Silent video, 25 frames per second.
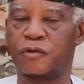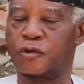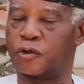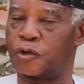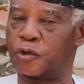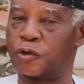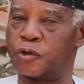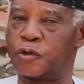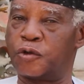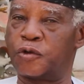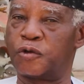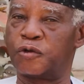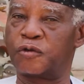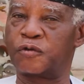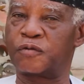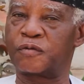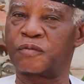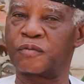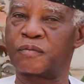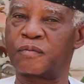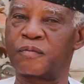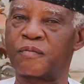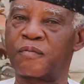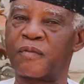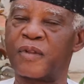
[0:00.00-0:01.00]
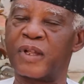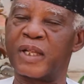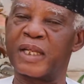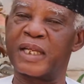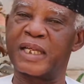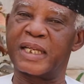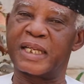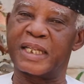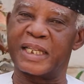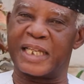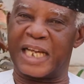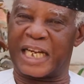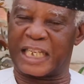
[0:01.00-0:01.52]
2,
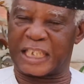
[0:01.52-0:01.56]
the